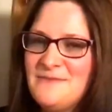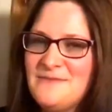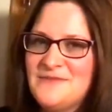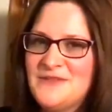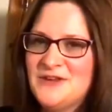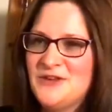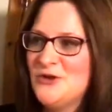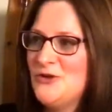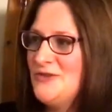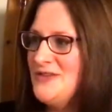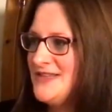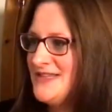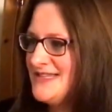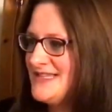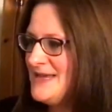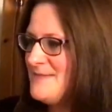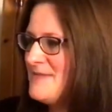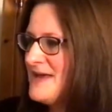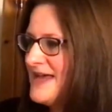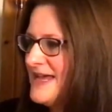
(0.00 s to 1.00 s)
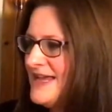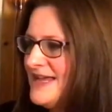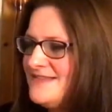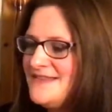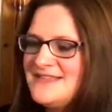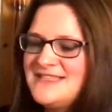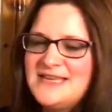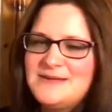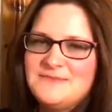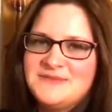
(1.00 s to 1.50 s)
They're all the same height and
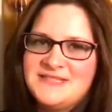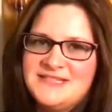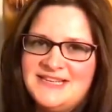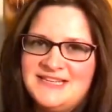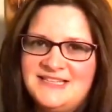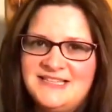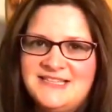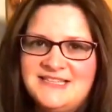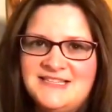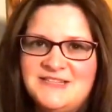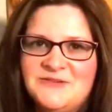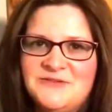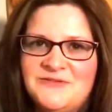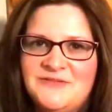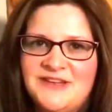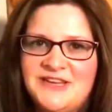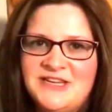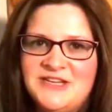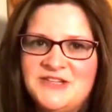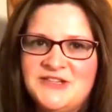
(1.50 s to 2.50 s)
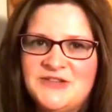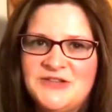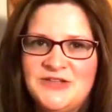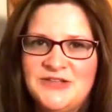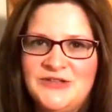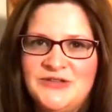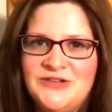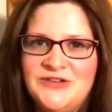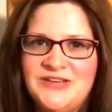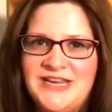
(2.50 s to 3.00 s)
the same stainless steel finish, so they
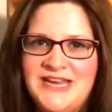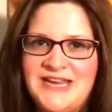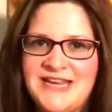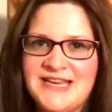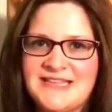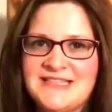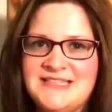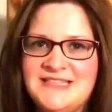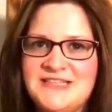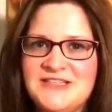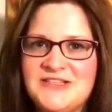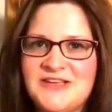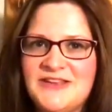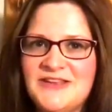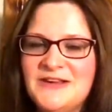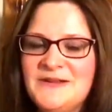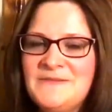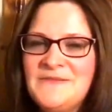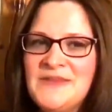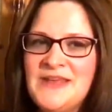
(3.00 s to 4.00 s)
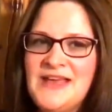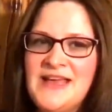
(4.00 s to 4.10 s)
look great next to each other.